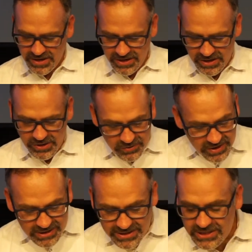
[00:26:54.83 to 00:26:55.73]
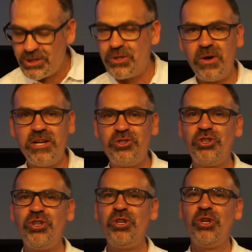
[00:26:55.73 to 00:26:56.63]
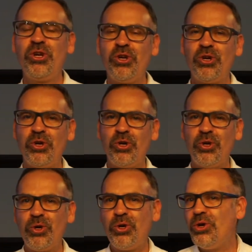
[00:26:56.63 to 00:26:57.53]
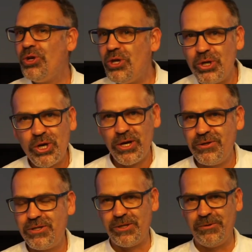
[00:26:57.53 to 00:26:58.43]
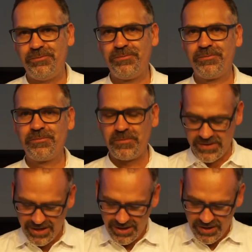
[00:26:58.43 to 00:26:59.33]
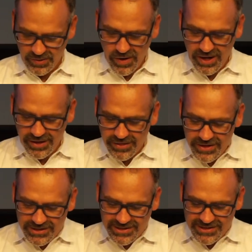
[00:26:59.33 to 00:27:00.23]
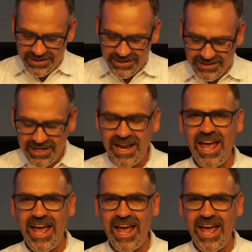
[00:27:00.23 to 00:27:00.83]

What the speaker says: You're in this situation, who do you go to? Well, this is an